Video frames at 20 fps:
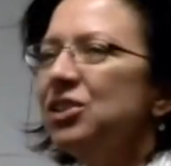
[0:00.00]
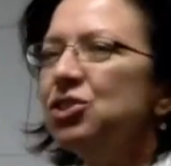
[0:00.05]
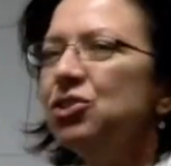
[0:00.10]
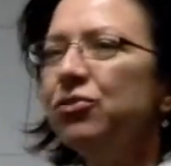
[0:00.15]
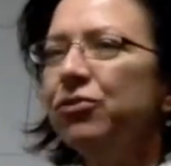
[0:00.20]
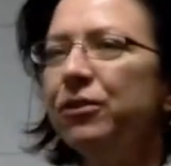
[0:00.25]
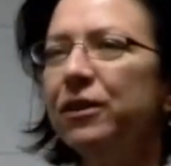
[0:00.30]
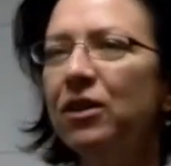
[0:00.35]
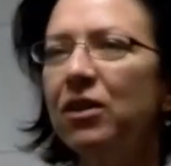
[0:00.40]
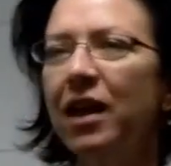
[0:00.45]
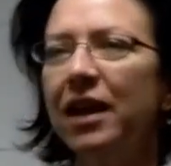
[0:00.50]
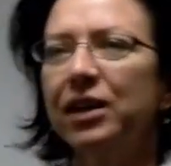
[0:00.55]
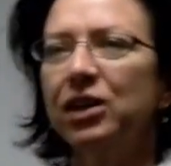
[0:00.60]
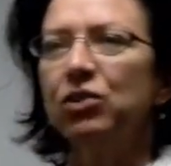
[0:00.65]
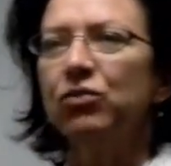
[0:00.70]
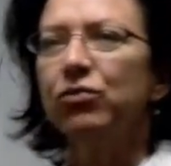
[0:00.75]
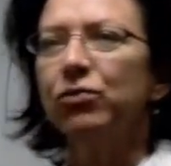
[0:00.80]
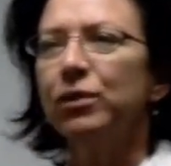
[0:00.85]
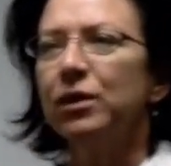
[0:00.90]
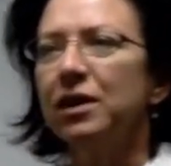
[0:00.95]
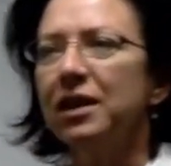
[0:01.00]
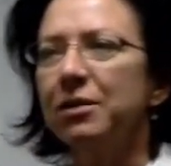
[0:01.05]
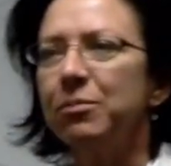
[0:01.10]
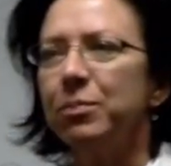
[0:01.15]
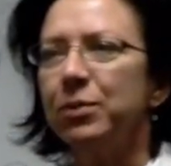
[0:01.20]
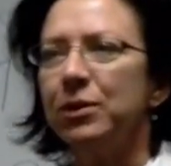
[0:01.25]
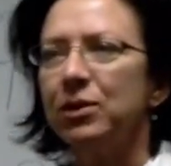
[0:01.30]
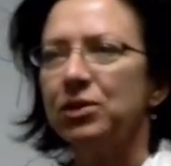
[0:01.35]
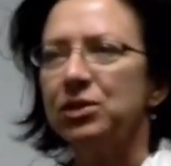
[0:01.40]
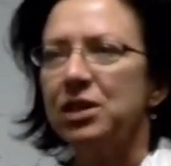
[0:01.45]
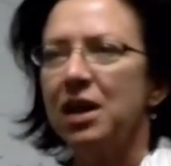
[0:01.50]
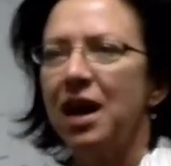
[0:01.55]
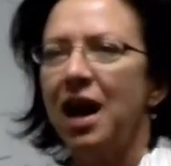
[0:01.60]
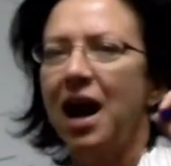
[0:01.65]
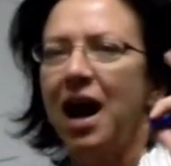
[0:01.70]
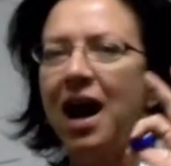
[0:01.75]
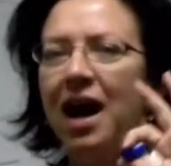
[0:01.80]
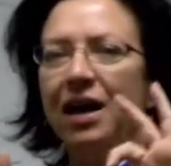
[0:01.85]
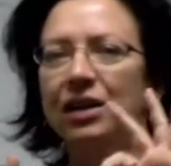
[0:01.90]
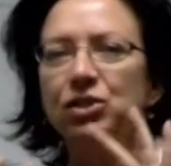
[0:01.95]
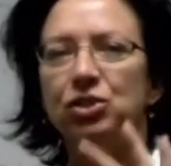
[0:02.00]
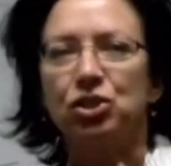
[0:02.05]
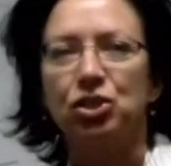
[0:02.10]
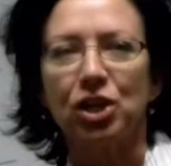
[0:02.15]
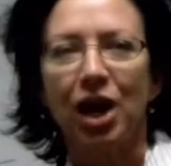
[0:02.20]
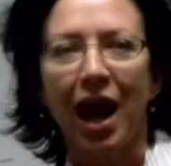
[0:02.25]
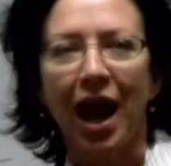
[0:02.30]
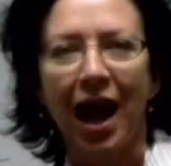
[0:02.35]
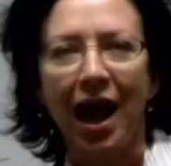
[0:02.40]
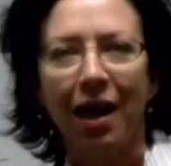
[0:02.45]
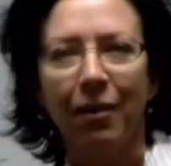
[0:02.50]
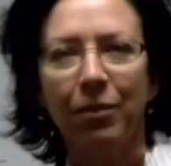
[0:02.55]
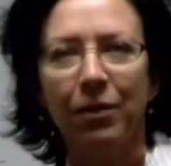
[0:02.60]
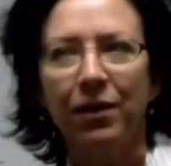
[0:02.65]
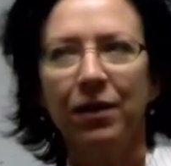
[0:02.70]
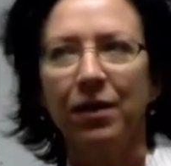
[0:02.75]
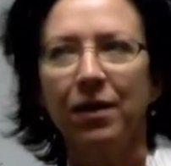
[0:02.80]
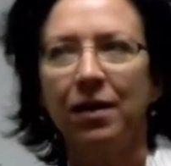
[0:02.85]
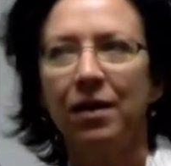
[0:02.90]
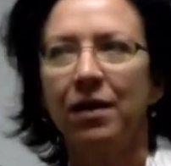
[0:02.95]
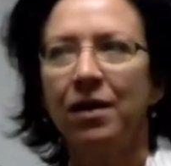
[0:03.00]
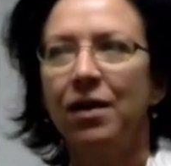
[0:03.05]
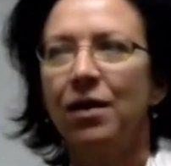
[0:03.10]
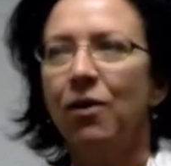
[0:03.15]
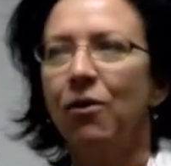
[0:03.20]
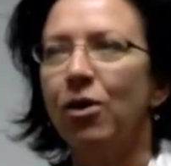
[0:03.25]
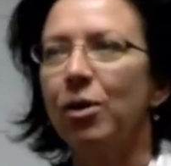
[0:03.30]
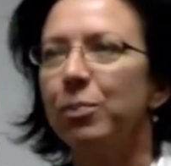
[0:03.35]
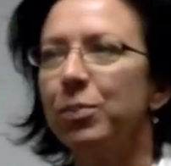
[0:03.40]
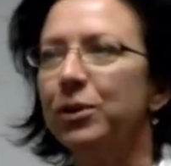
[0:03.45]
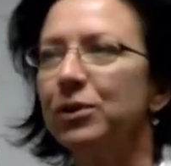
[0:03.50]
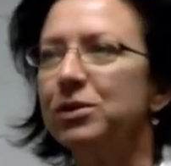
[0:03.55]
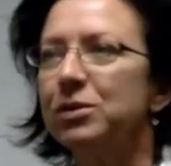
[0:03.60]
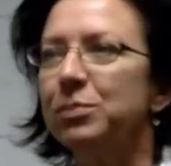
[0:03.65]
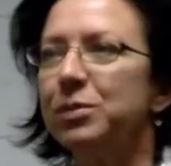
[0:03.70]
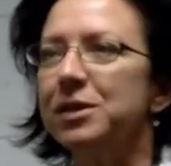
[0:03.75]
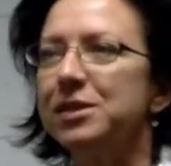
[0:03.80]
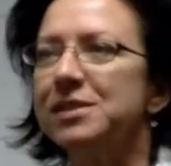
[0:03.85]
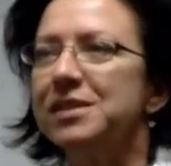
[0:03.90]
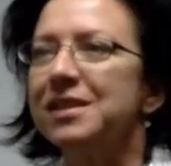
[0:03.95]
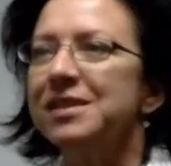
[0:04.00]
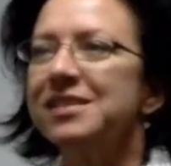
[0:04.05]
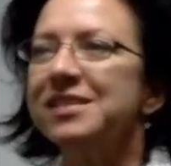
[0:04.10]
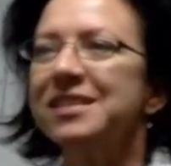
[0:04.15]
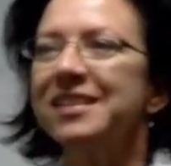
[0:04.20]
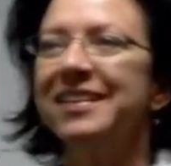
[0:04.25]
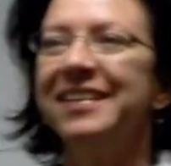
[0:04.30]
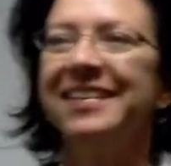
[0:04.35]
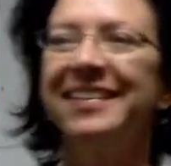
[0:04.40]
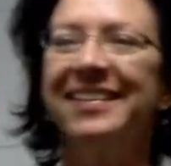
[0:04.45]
do you feel like you've really built a job or built a business?